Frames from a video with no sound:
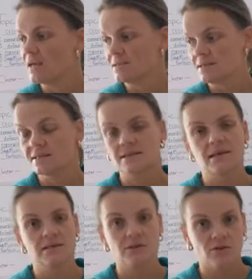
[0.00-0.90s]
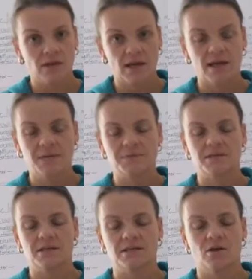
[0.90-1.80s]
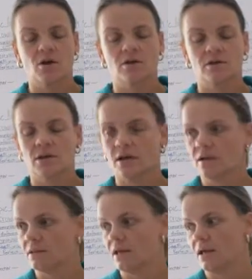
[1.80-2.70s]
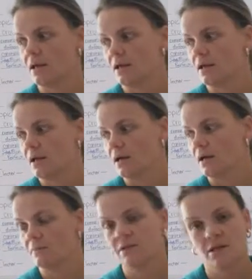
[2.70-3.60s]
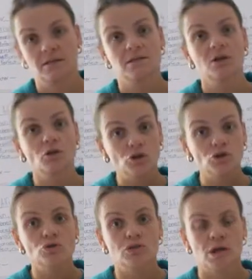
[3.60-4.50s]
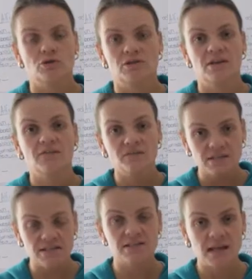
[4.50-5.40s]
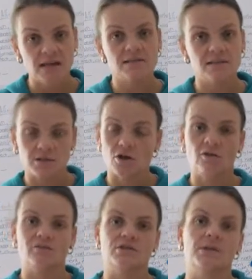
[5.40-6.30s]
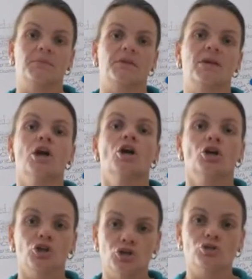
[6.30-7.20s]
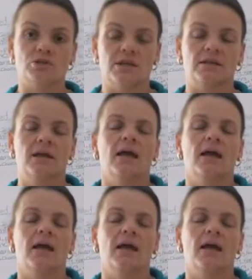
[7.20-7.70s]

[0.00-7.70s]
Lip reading: CC. It's on their apps, it's on their things. So use those. If CC has a song for something, use it.